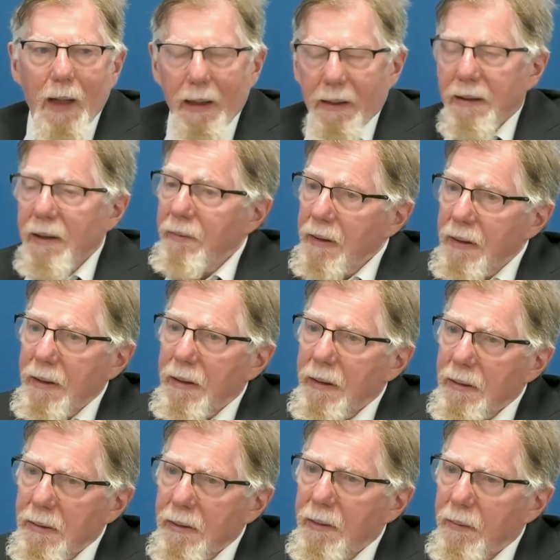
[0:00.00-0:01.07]

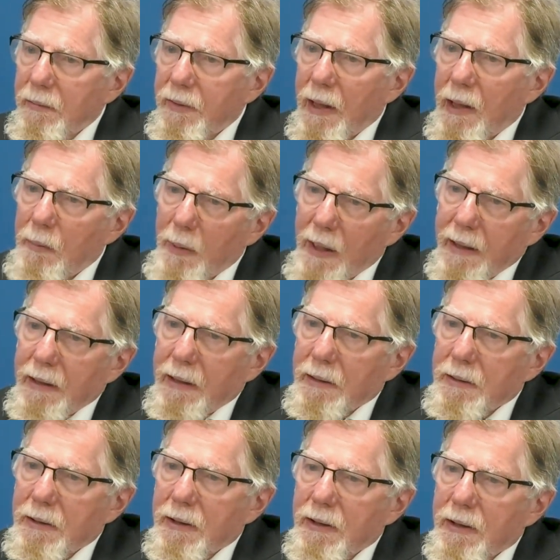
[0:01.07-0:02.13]
activities of the
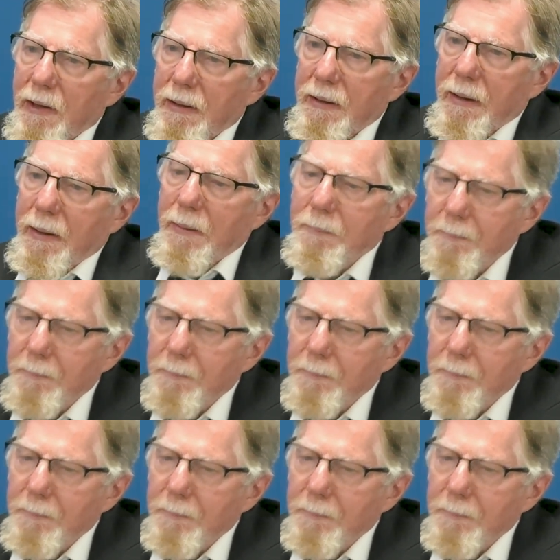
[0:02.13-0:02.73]
Albanian Society.